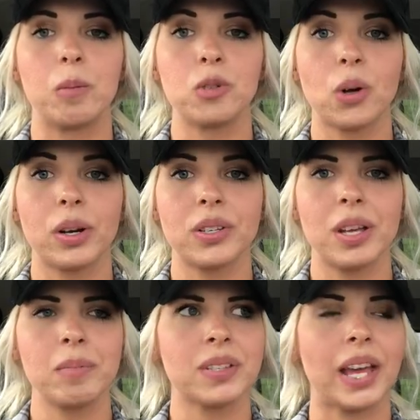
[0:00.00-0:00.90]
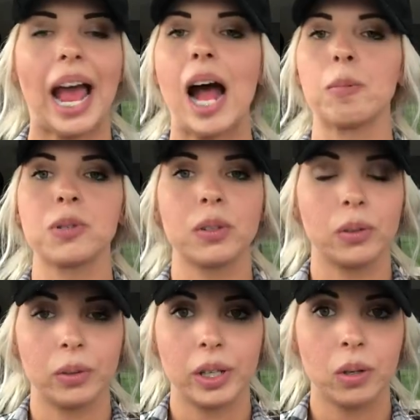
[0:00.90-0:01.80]
showed it to him. He's like,
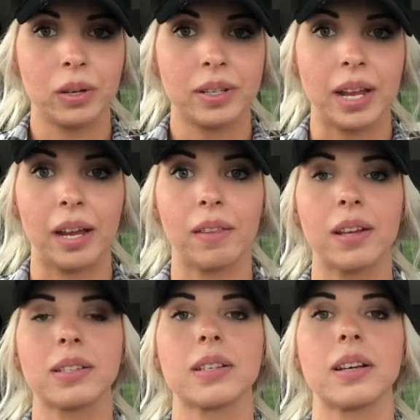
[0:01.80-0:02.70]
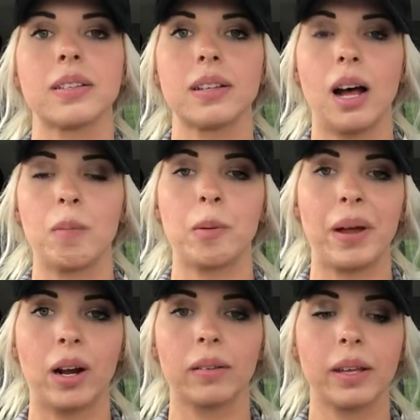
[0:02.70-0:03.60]
absolutely, you can take this, because
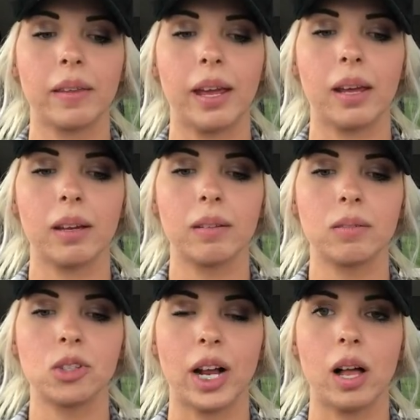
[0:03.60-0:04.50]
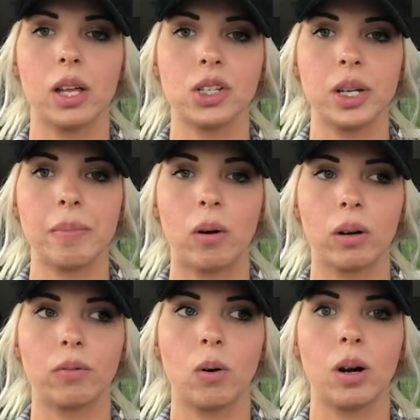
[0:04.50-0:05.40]
apparently Shakeology in
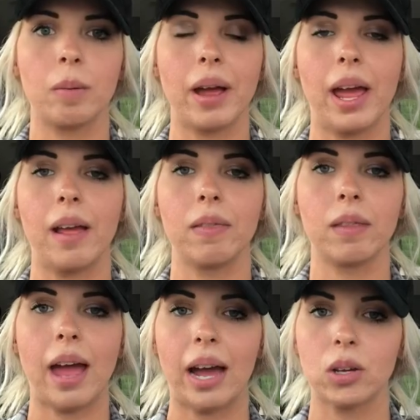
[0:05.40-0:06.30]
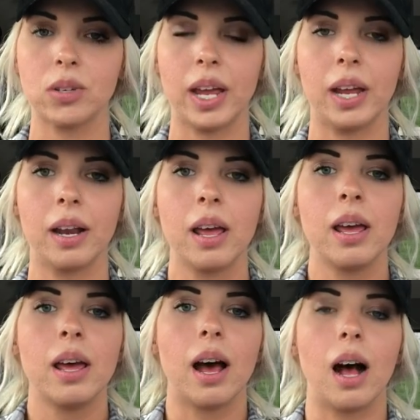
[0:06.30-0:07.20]
powder form and the Accutane,
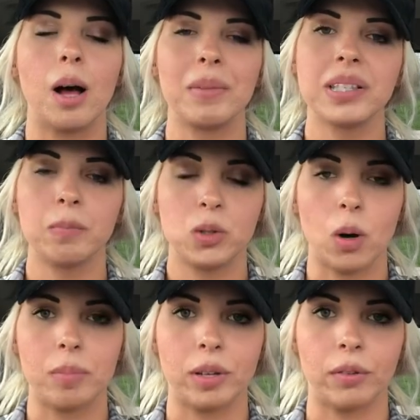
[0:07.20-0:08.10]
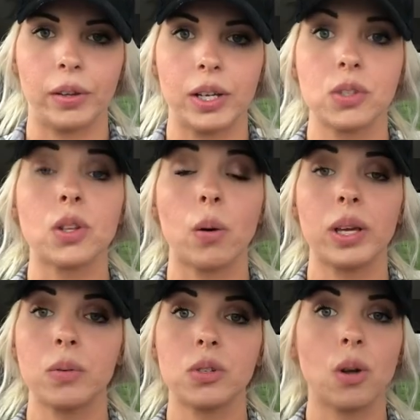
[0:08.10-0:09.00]
it's absorbed differently. So
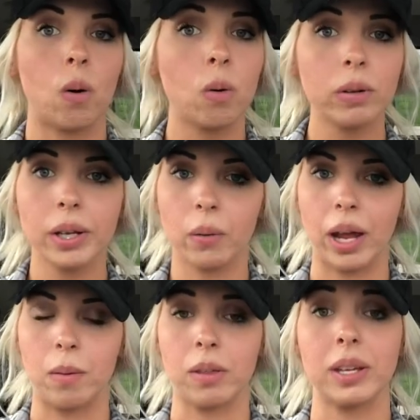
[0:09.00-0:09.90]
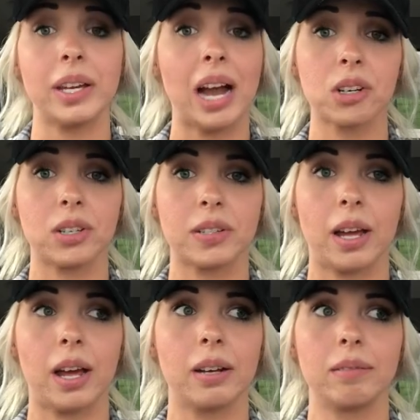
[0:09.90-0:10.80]
he was totally okay with it. He actually
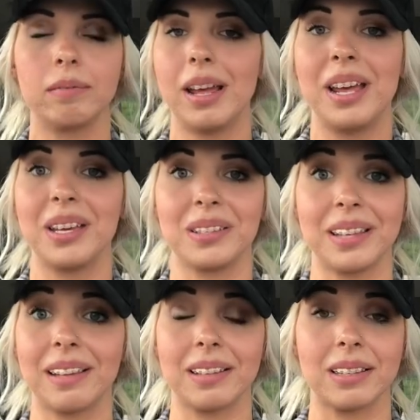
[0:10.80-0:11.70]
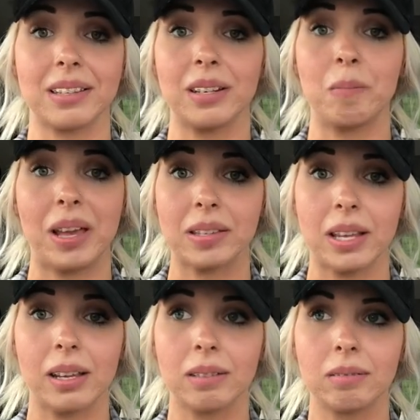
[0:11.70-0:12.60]
said, he's like, this is an
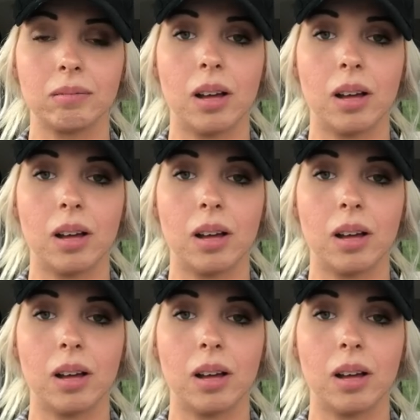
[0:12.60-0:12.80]
amazing